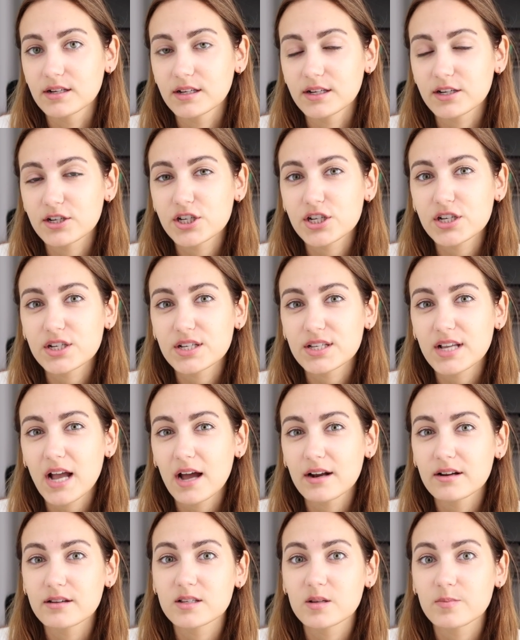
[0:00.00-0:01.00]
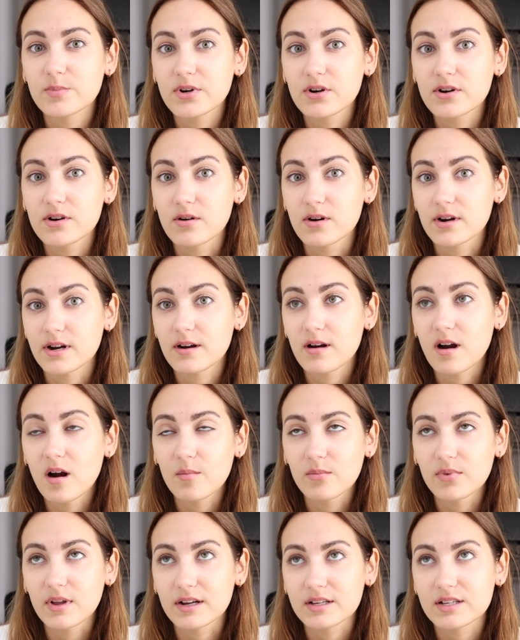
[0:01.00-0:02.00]
Like she just had a superiority
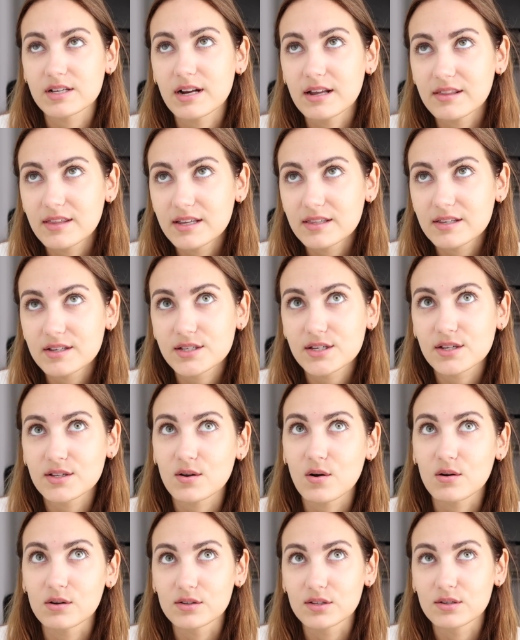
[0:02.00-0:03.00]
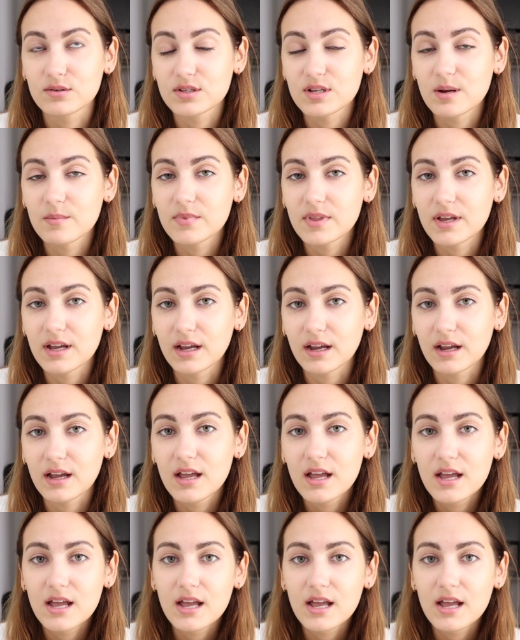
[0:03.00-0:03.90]
complex. And I think this is also something